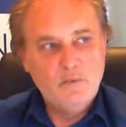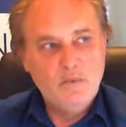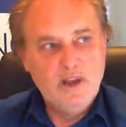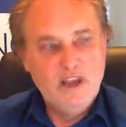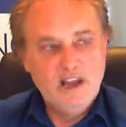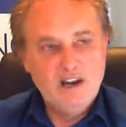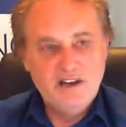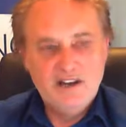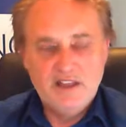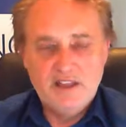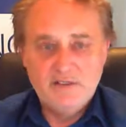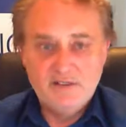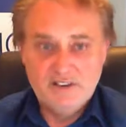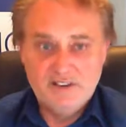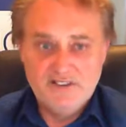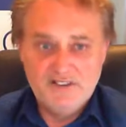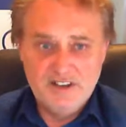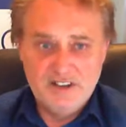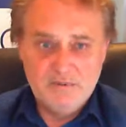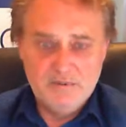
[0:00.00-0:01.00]
We had another
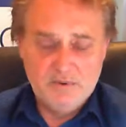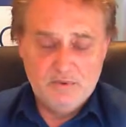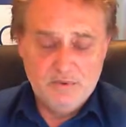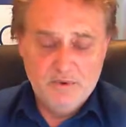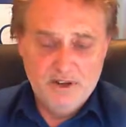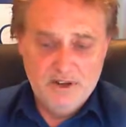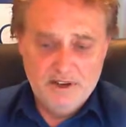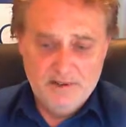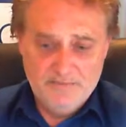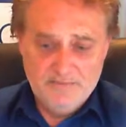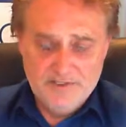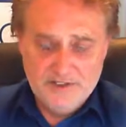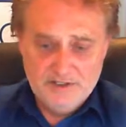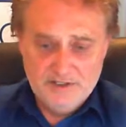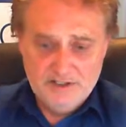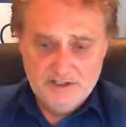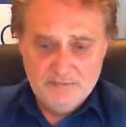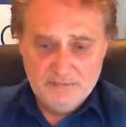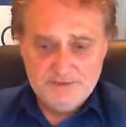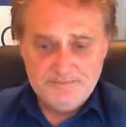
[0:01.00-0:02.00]
example where the
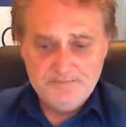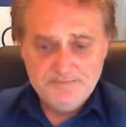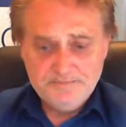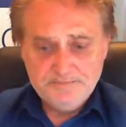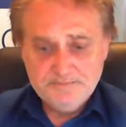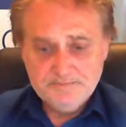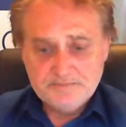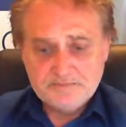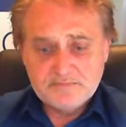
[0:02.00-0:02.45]
gentleman,